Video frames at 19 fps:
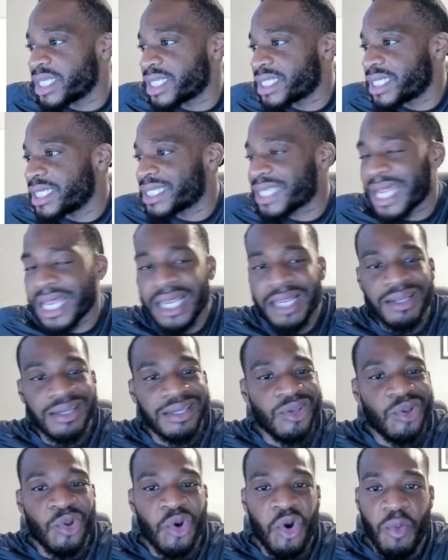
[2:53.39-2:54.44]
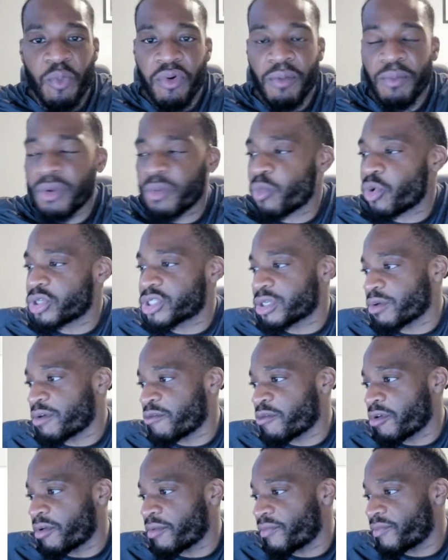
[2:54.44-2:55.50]
This is not a problem
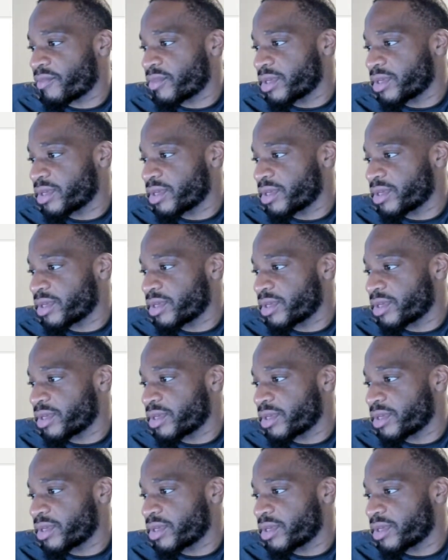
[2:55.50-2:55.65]
whatsoever.